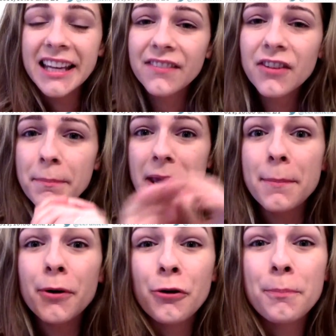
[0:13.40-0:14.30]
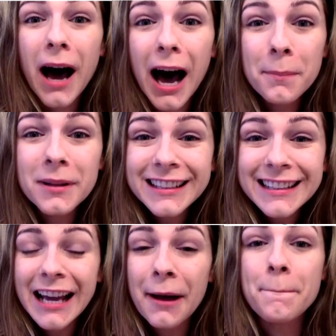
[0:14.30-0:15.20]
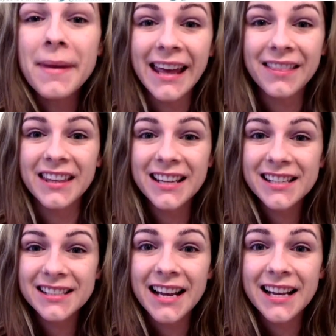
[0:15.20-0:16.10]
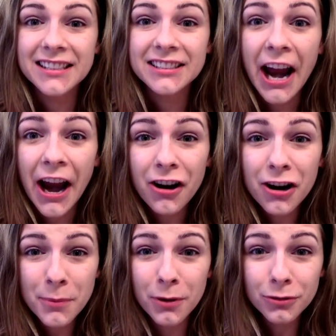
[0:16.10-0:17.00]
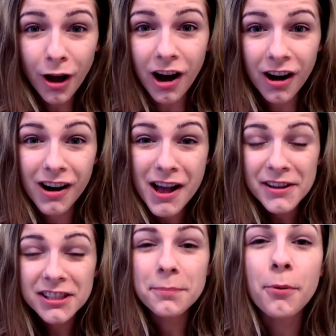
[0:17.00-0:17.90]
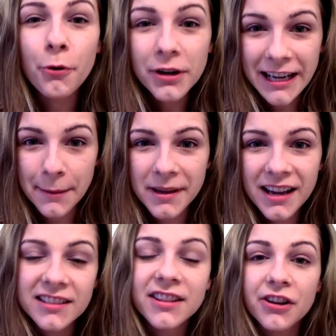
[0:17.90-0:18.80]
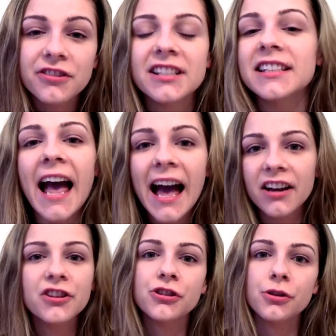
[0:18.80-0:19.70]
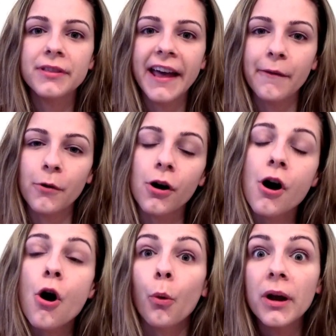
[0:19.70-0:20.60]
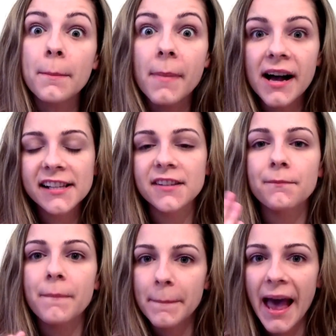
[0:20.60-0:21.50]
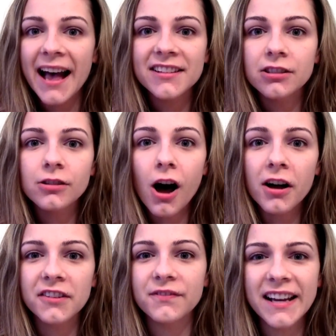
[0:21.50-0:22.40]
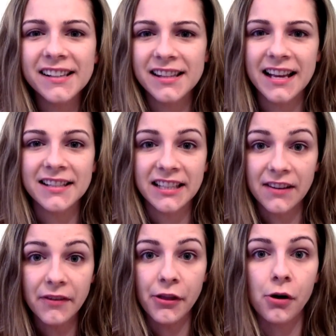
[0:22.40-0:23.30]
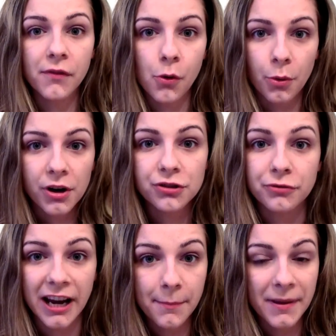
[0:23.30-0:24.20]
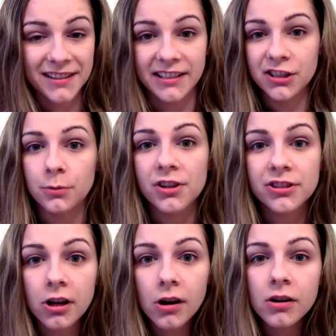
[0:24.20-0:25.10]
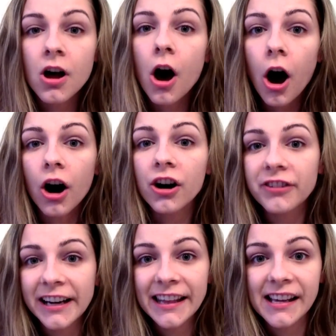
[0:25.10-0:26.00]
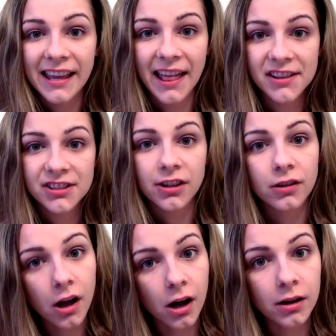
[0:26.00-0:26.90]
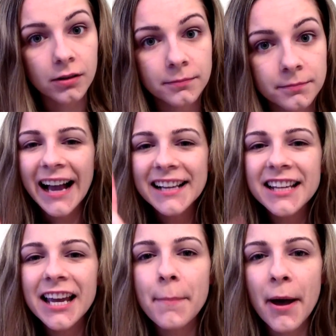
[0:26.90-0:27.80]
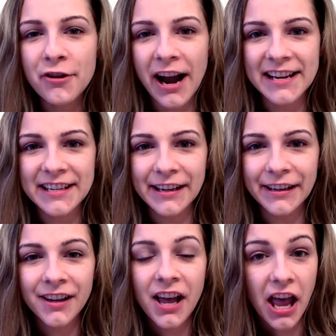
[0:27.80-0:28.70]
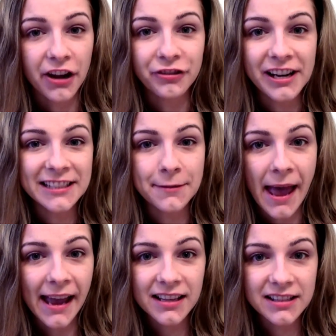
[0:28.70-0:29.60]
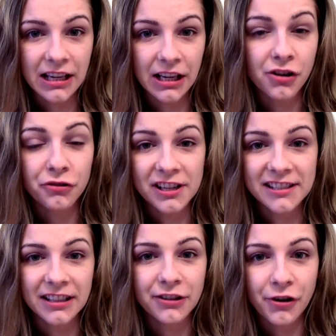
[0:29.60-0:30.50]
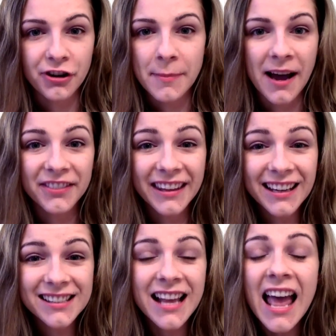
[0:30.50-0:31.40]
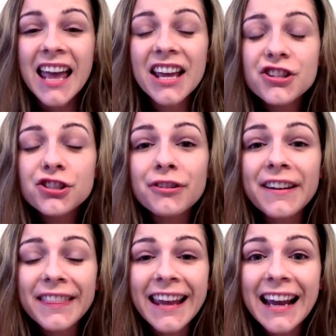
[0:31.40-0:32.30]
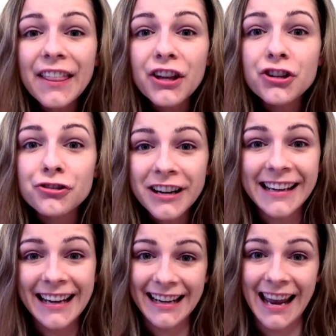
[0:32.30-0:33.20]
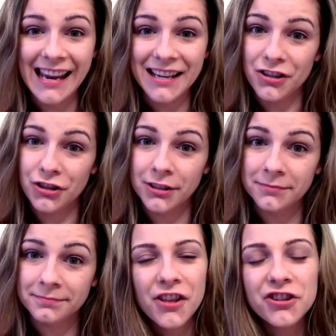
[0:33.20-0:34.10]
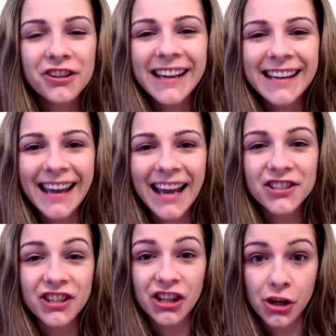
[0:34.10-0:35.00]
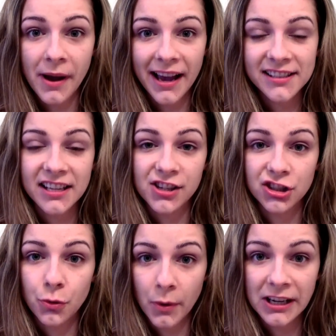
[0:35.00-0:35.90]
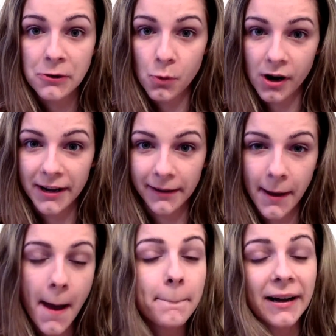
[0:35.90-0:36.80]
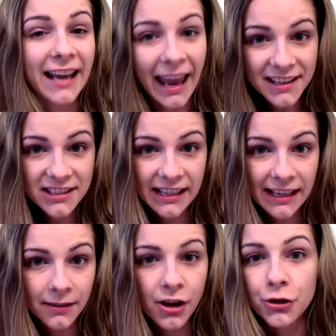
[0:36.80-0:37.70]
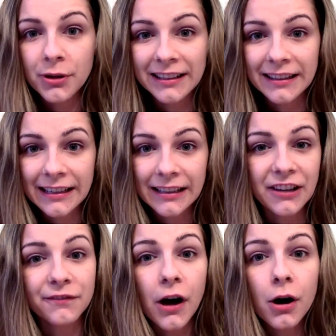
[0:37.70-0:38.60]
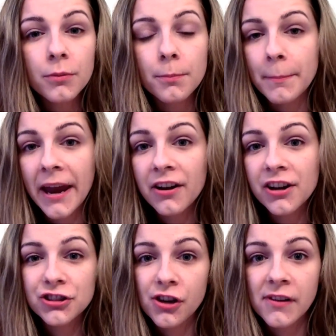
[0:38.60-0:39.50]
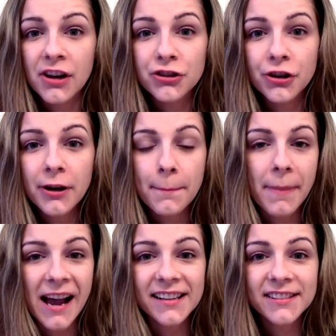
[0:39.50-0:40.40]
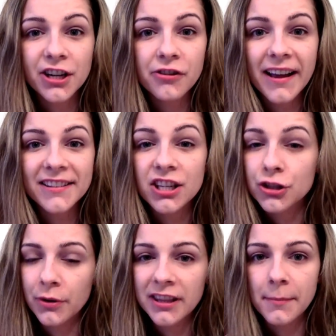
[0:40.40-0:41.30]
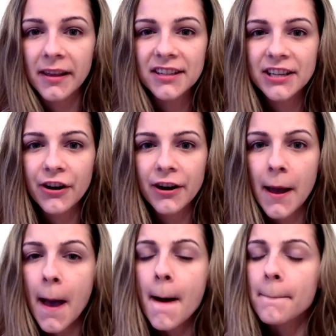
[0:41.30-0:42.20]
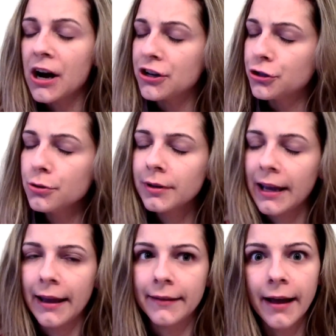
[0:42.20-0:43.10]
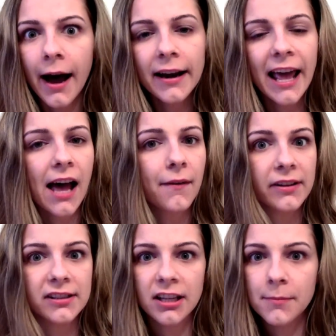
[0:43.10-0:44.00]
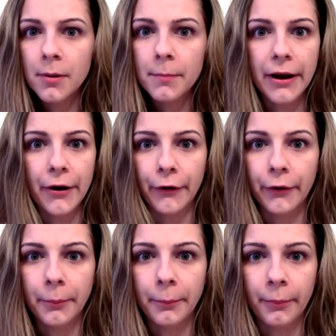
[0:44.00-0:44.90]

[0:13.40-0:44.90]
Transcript: Even people who publicly admit this is a terrible law support it because there's this attitude that, well, we must pass a law to fix this, even though, of course, rape and sexual assault are already against the law. I say a better idea, and Reason Magazine recently wrote about this, is to rethink the drinking age. The drinking age in the US is 21. By 18, you can legally vote, marry, serve on a jury, buy cigarettes, join the military, but you cannot have a sip of beer.